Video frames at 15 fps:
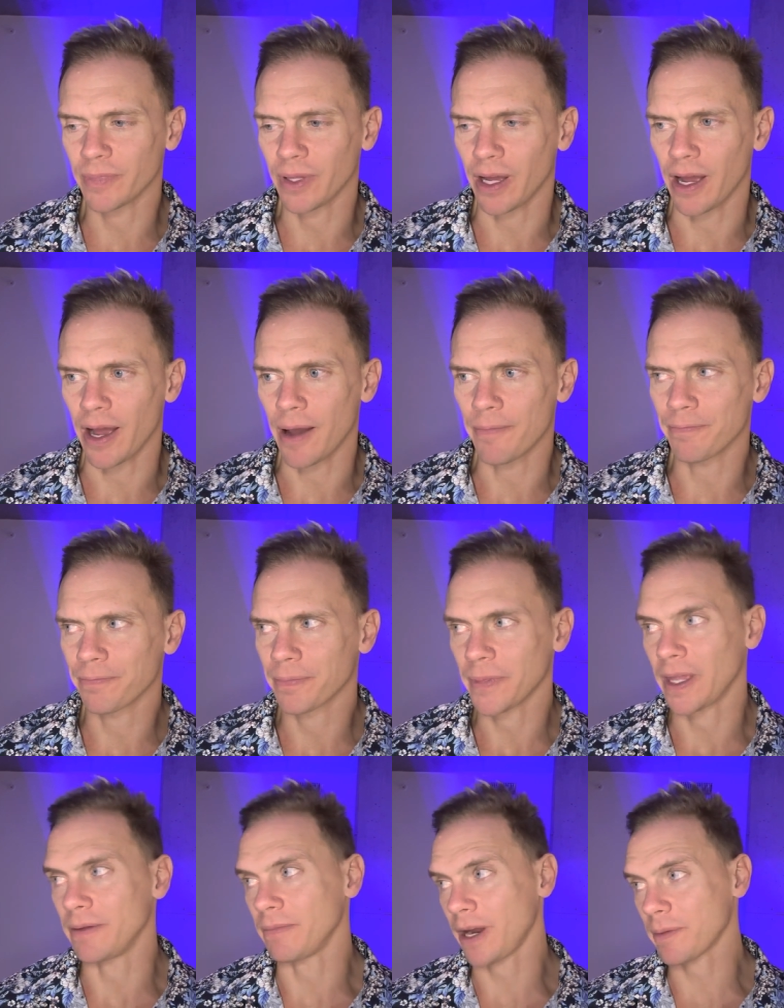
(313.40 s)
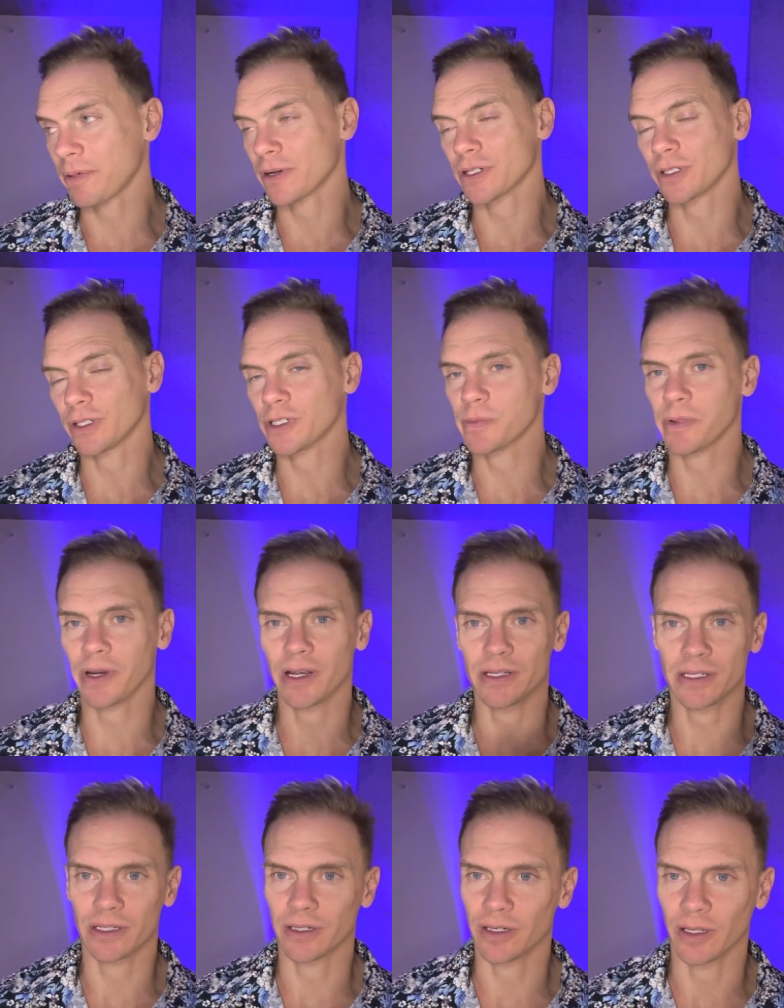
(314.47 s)
um, in my personal
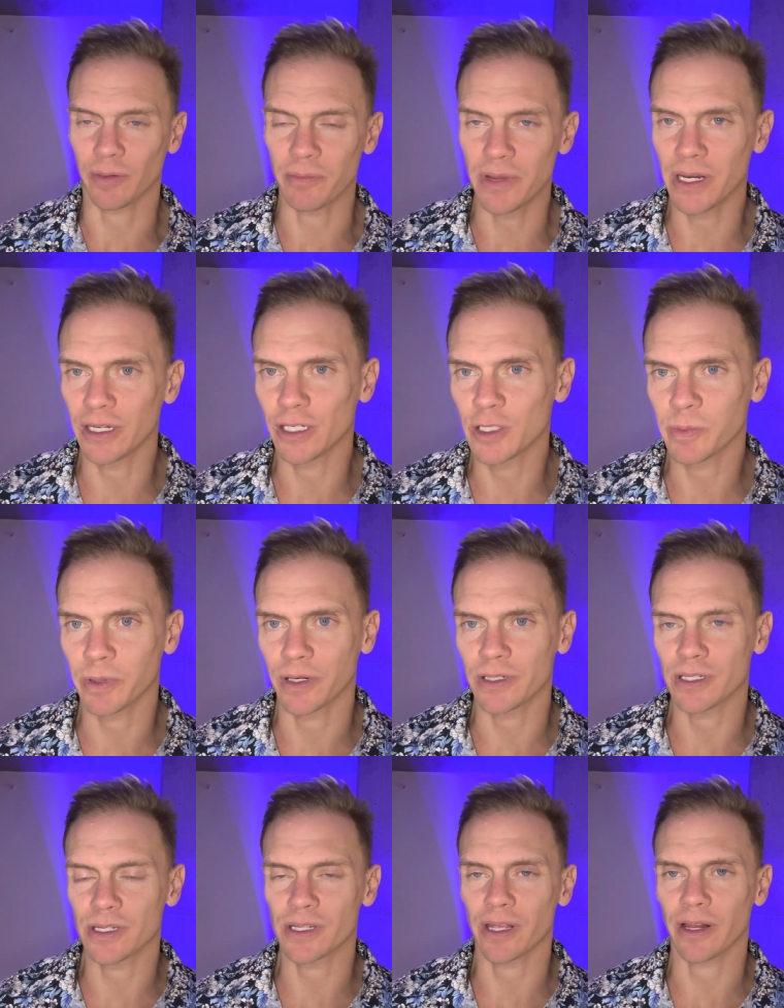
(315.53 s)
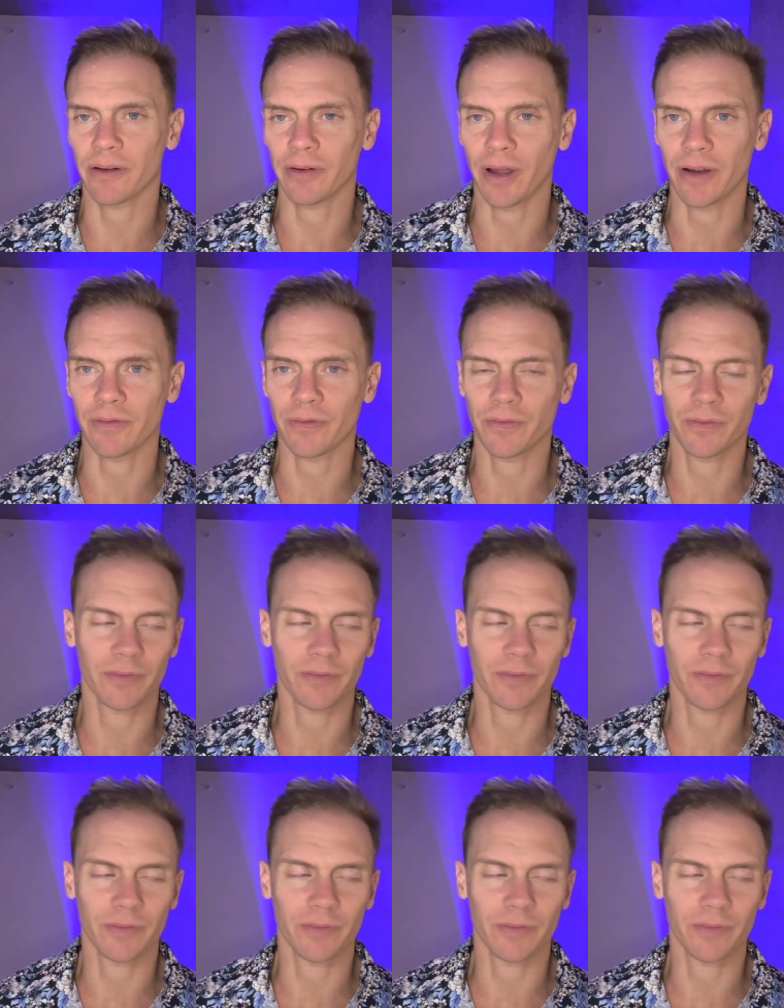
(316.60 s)
experience and uh, many experiences that I've